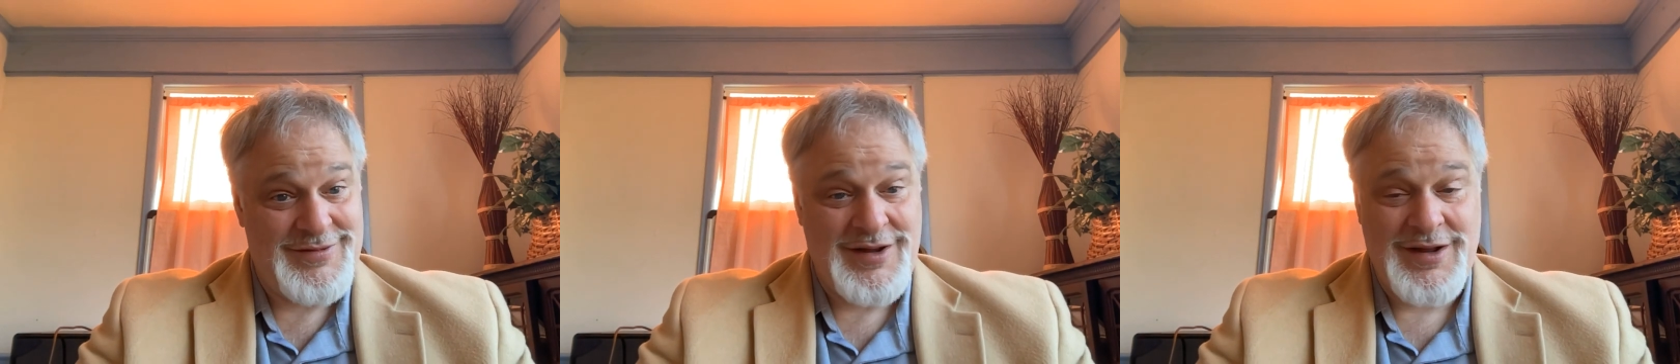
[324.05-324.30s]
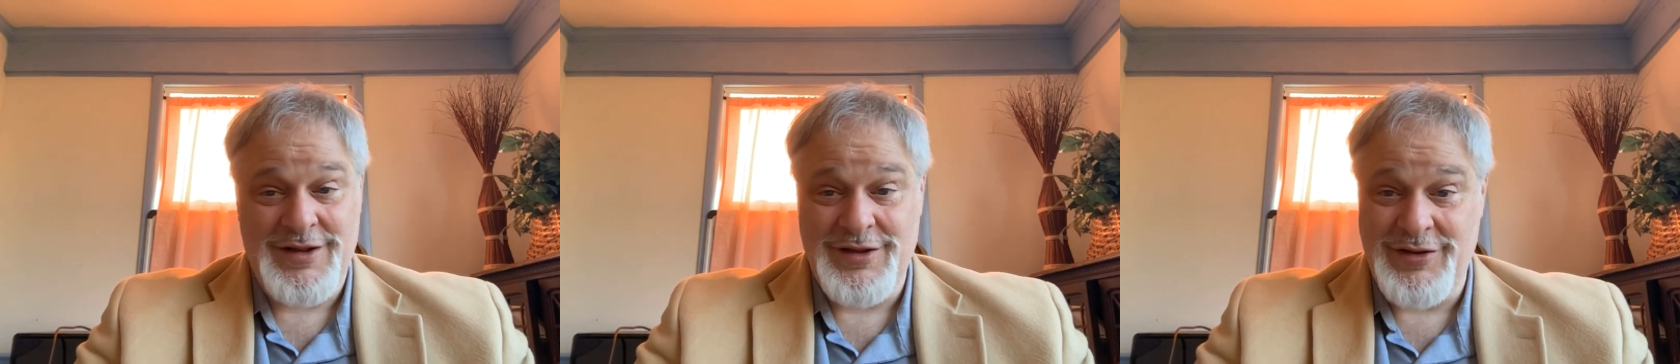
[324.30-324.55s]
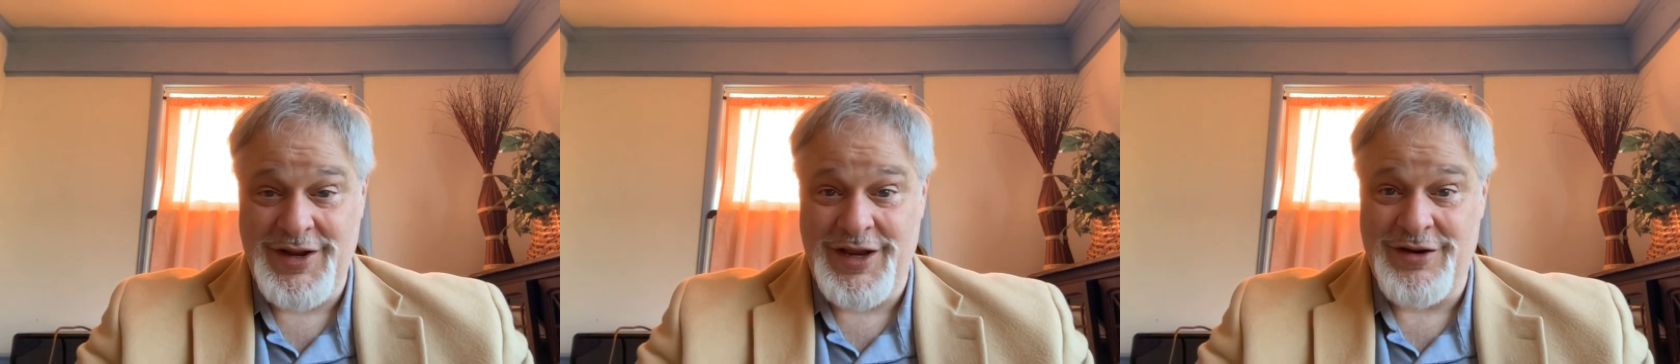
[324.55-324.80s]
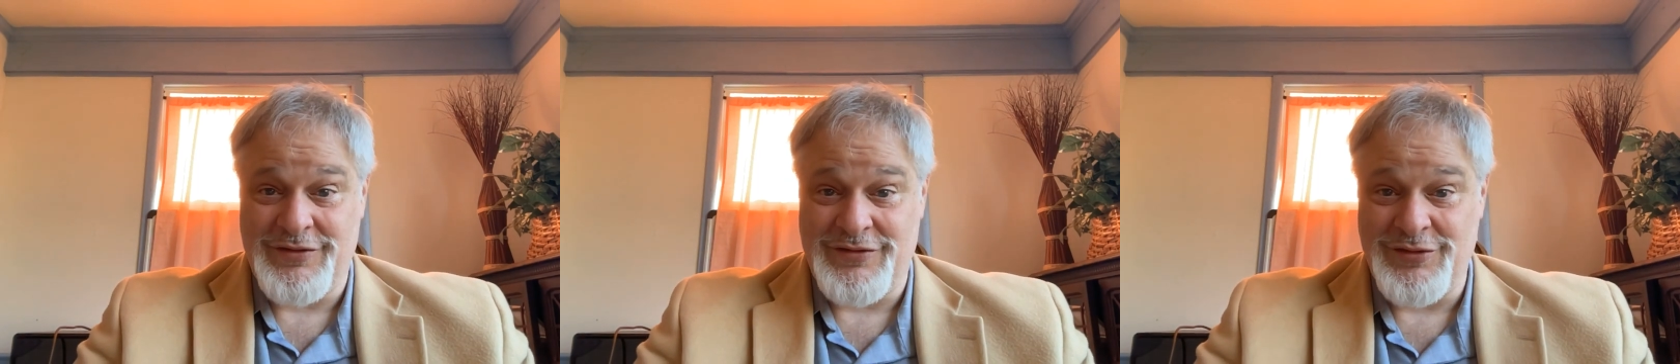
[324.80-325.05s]
including
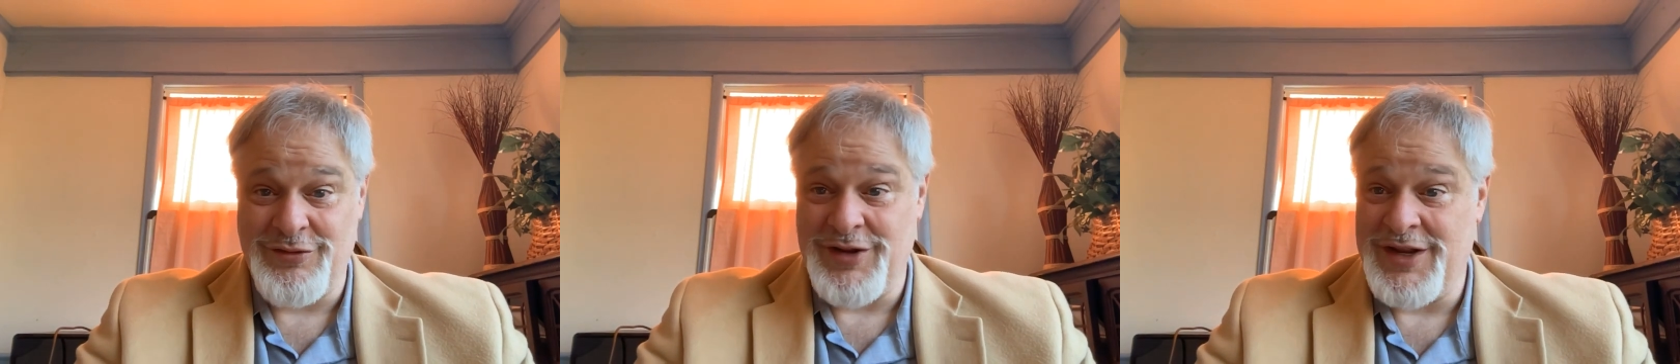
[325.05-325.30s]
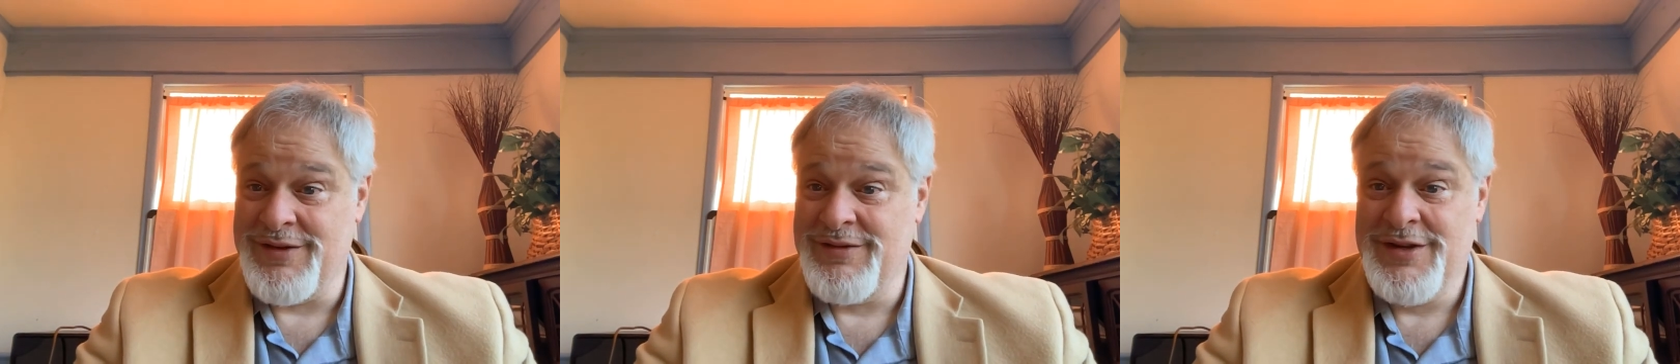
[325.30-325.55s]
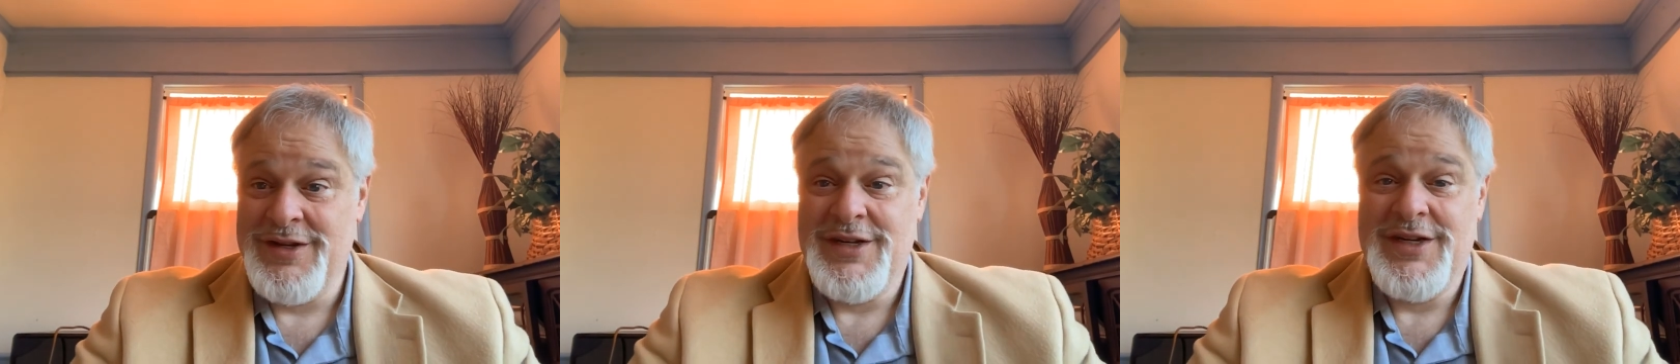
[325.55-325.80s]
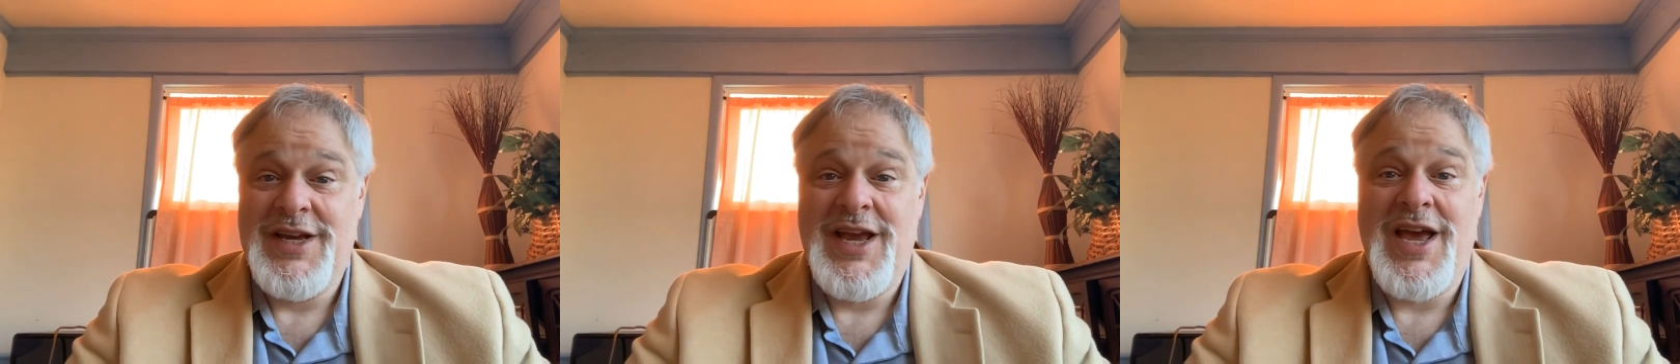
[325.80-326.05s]
yours truly,
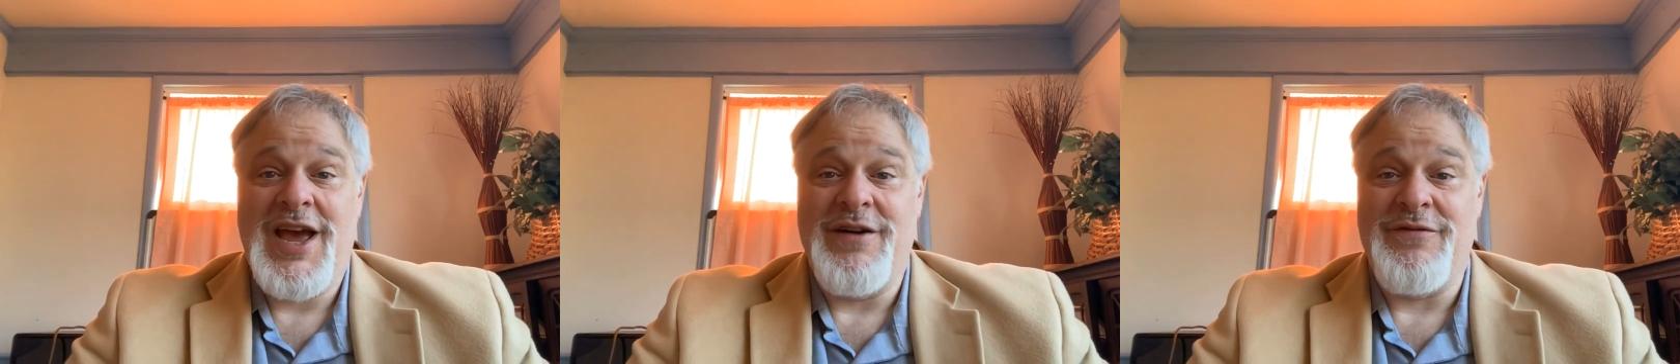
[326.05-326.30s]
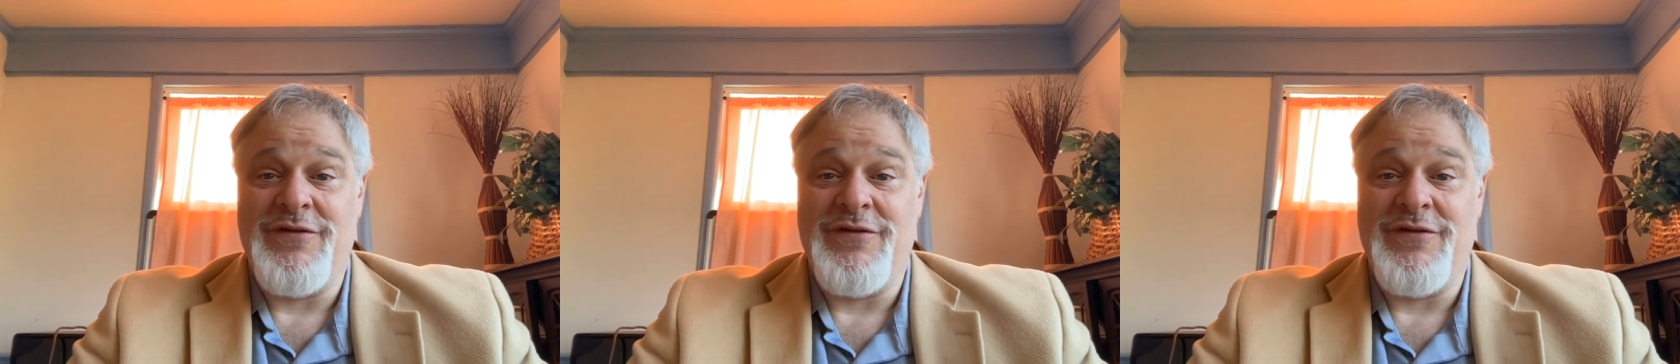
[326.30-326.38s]
have